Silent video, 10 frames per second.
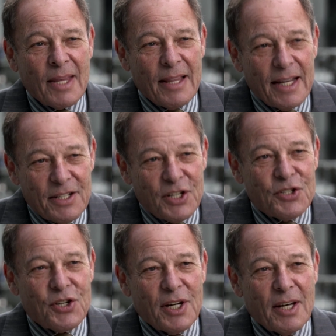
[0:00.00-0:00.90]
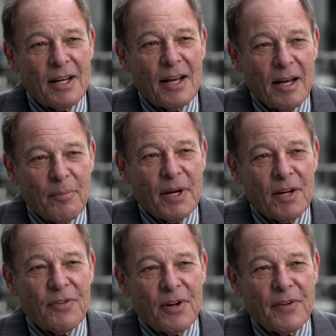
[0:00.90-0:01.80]
they did see a
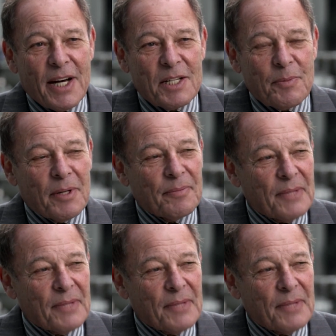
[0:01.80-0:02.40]
benefit of aspirin.